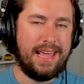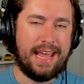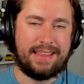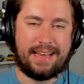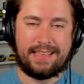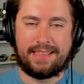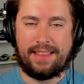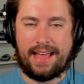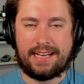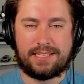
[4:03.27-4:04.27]
And I think the
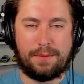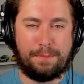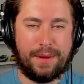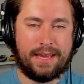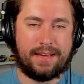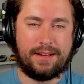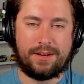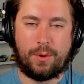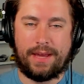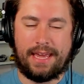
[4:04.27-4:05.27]
last
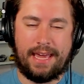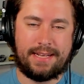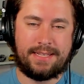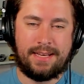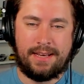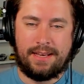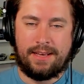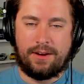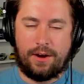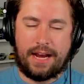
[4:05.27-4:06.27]
big quick hit,
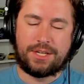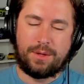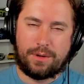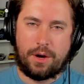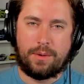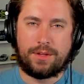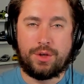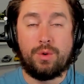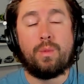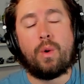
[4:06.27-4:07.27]
actually we'll go with
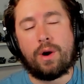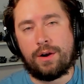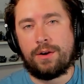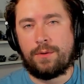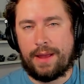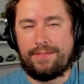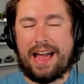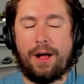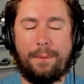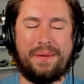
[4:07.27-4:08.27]
two more. We have
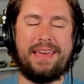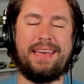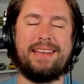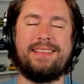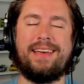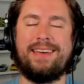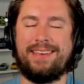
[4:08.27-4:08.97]
Alpine.